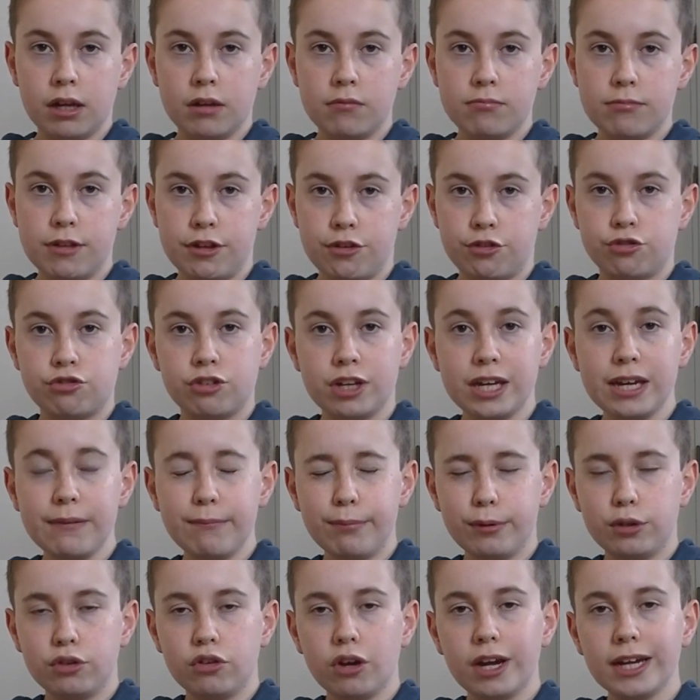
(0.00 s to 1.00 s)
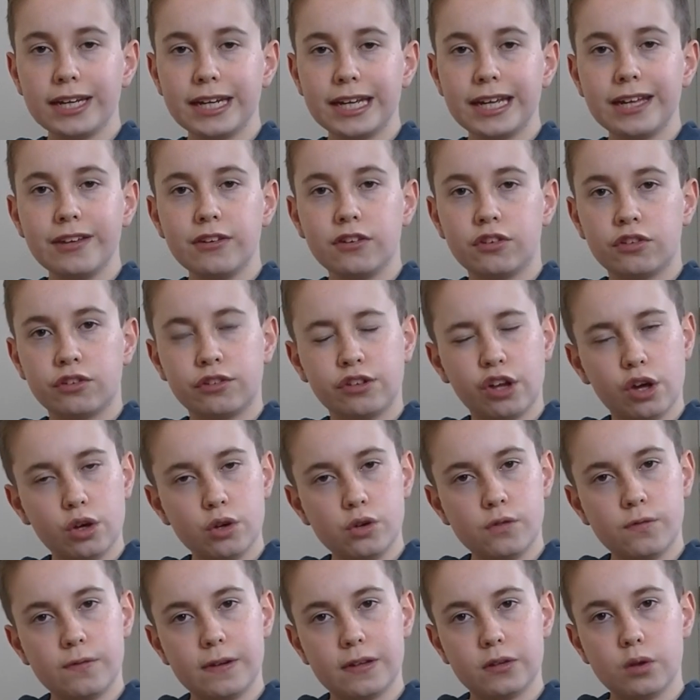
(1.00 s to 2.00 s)
This cheap Chinese
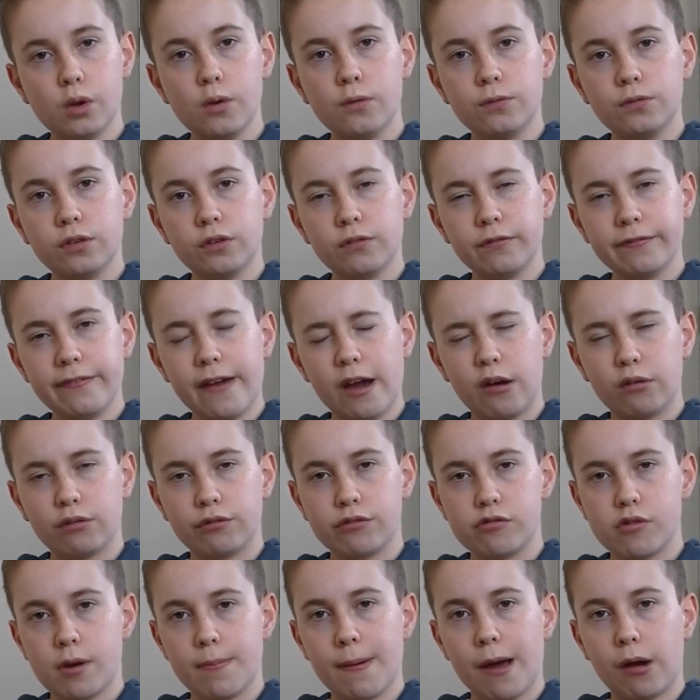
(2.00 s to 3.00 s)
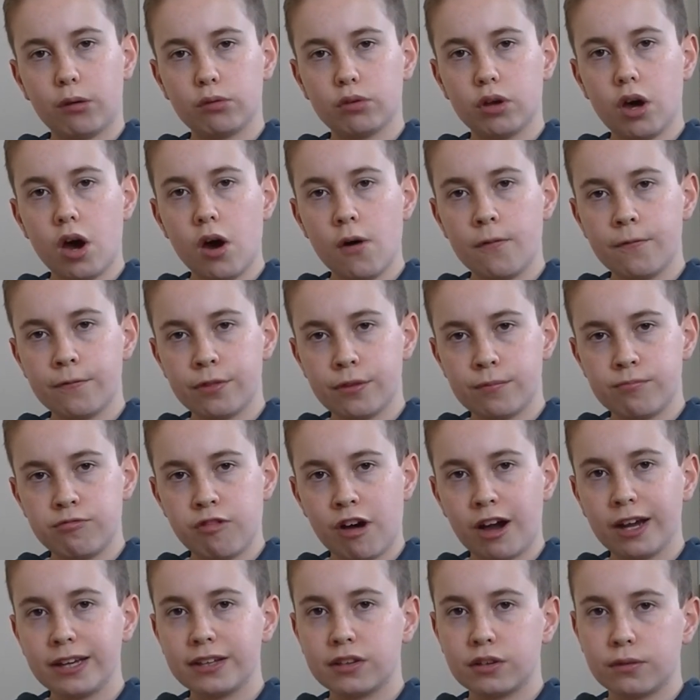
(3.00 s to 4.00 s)
stove is often found for about half the
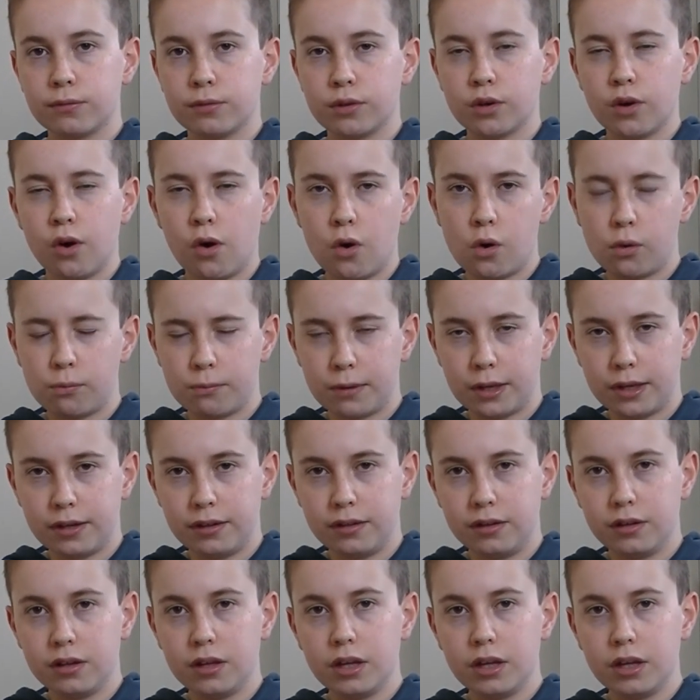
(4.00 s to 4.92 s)
price of the Coleman.